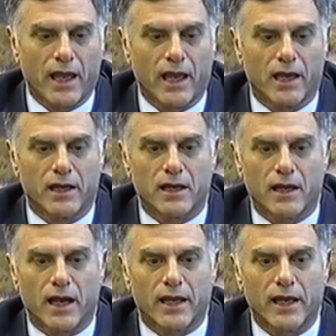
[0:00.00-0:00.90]
And
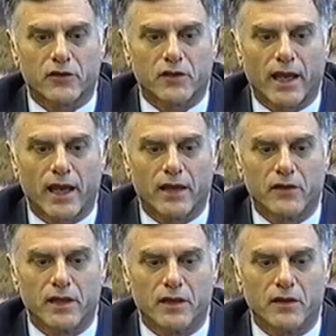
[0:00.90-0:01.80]
I guess
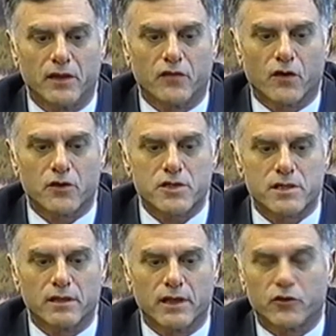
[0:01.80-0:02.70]
the
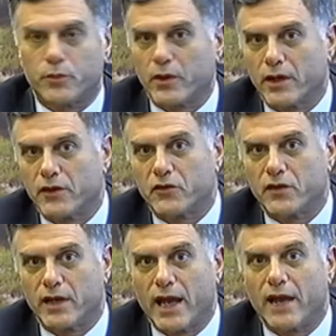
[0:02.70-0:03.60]
first
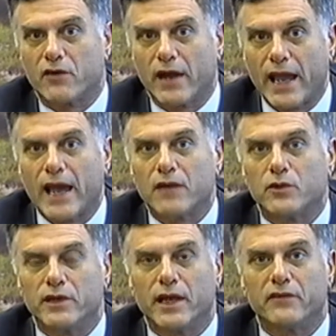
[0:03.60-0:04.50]
experience that I ever
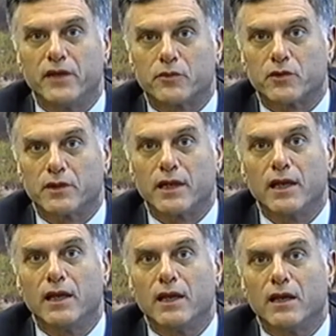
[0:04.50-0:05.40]
had with Dave Gibson
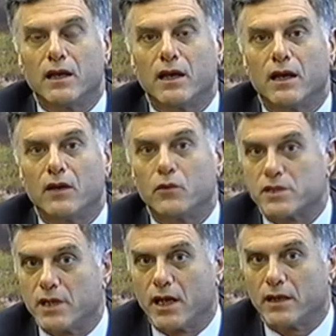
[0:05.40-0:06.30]

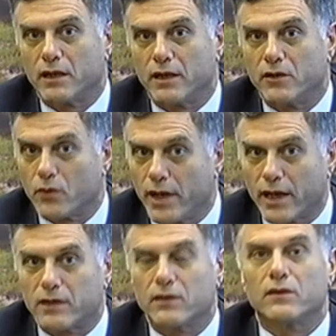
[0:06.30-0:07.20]
was not a
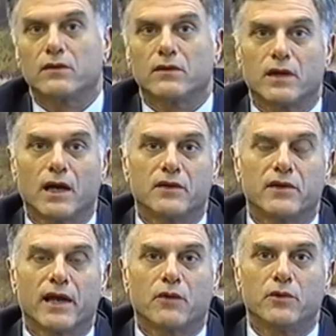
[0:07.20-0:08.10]
direct
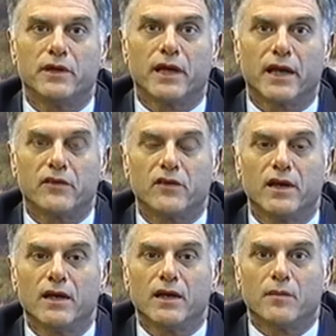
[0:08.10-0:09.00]
contact with Dave,
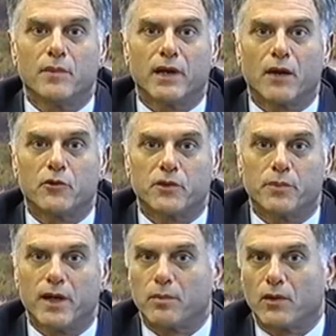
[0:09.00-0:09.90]
but I was
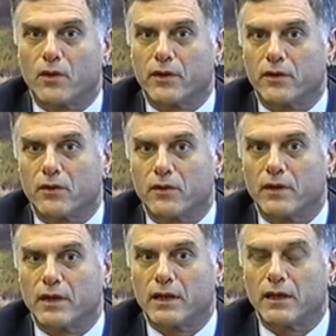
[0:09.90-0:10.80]
a pup
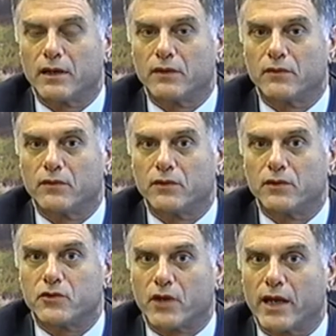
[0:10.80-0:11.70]
lawyer
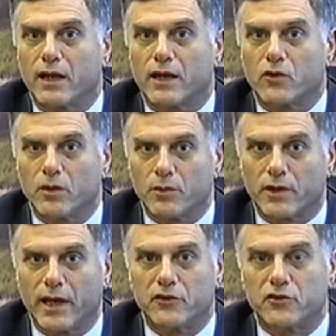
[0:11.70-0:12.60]
trying a lot of
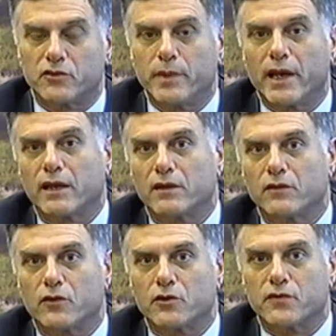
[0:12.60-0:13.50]
criminal cases back
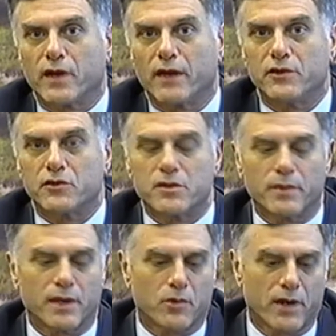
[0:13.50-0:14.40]
in the first 5 years
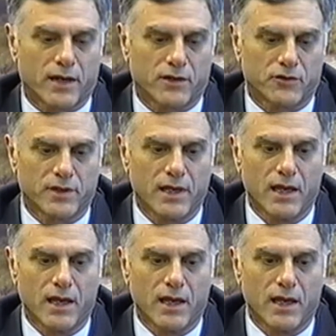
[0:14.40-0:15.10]
of my practice,